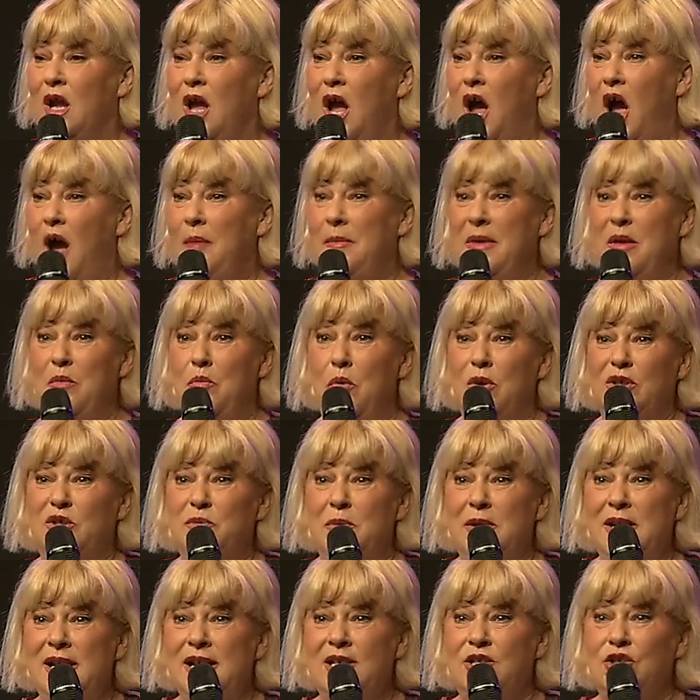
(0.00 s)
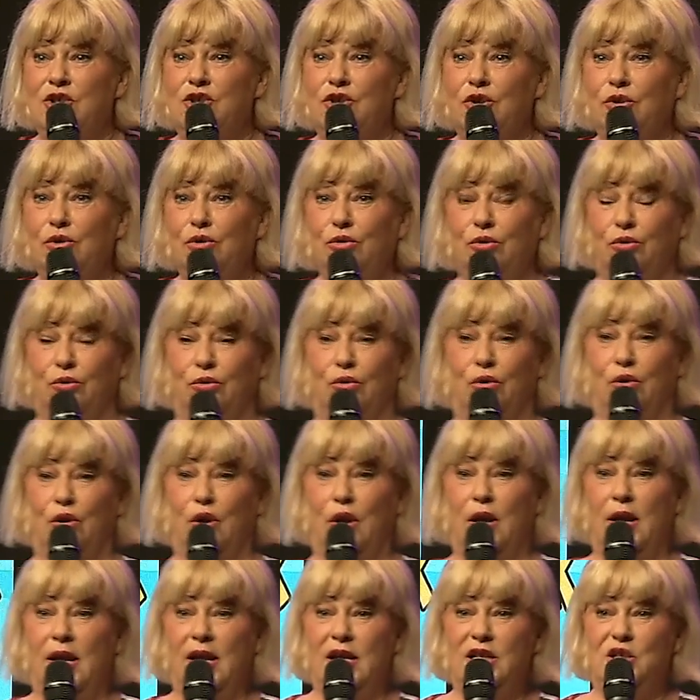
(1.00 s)
I mean, what do we need to do?
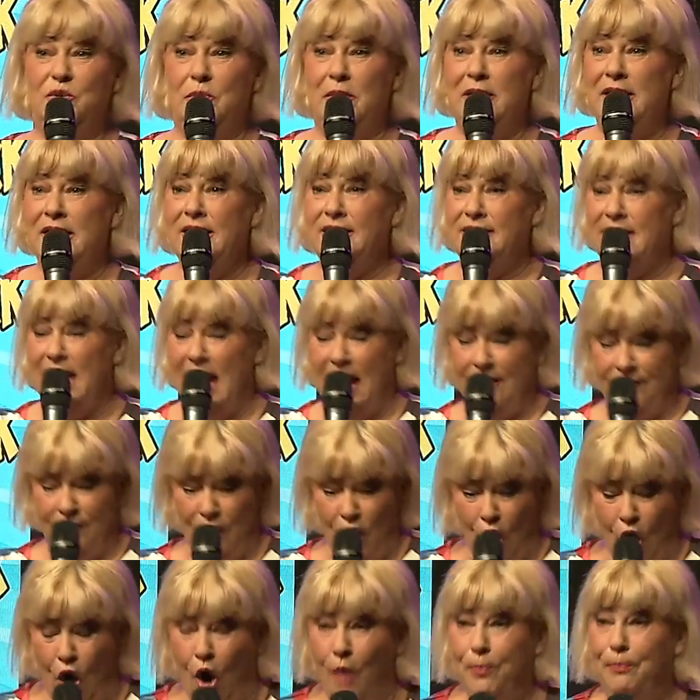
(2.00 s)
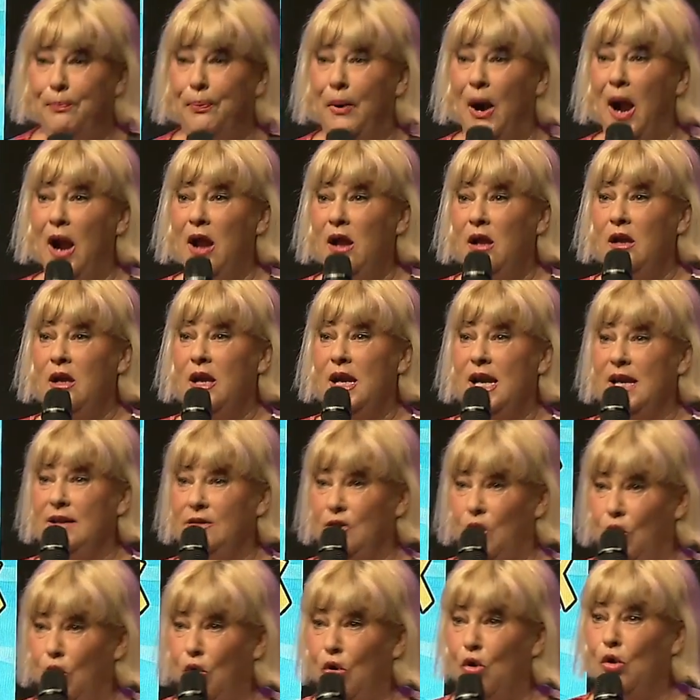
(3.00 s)
Do we need to have an opera in
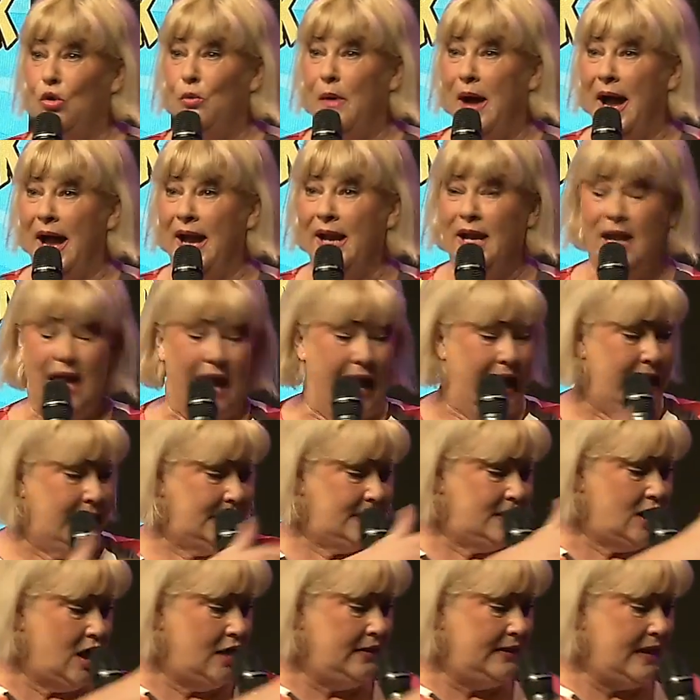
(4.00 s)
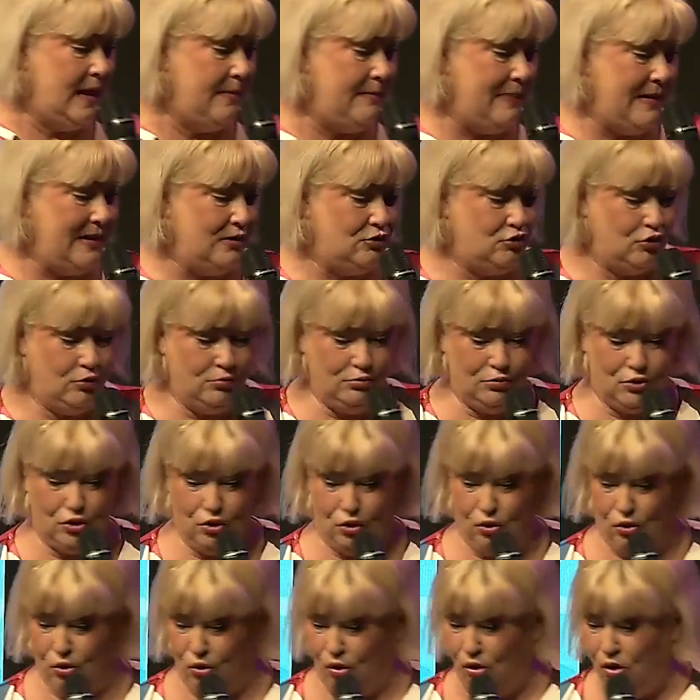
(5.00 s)
the hallway outside their bedroom
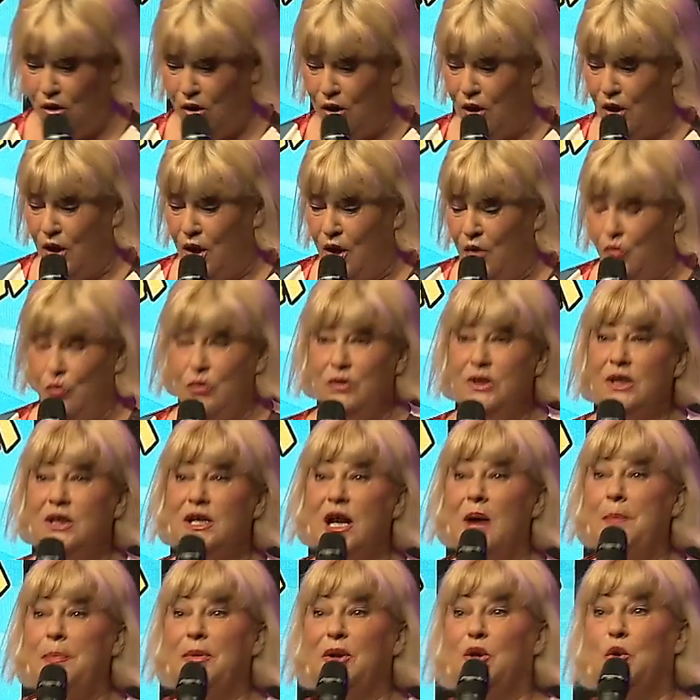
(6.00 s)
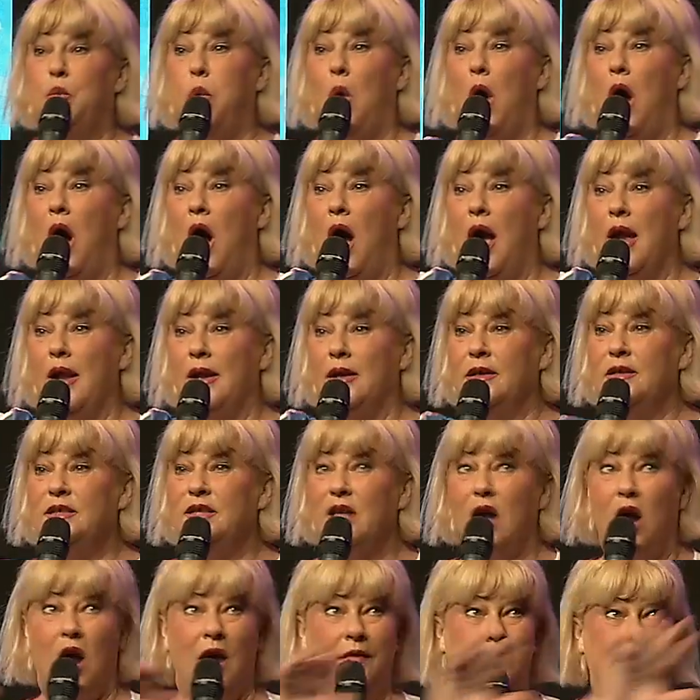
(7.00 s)
door with a couple of choirs
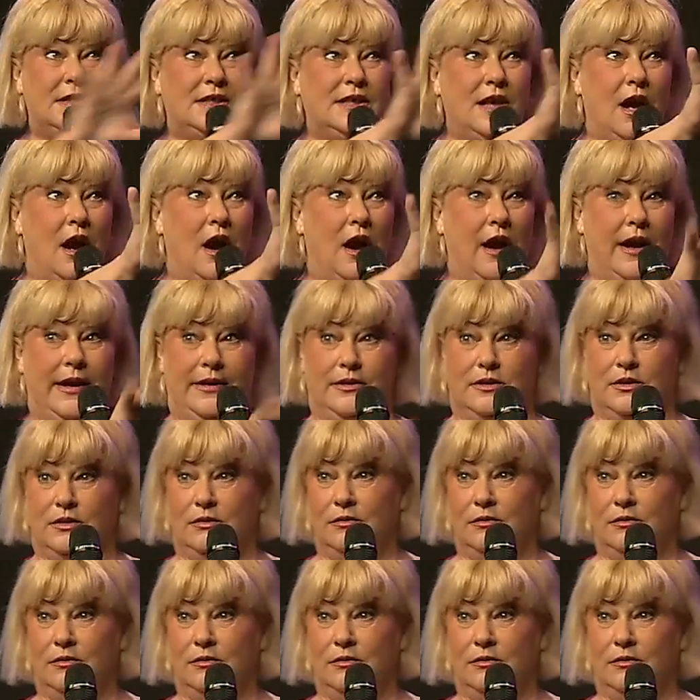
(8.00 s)
either side?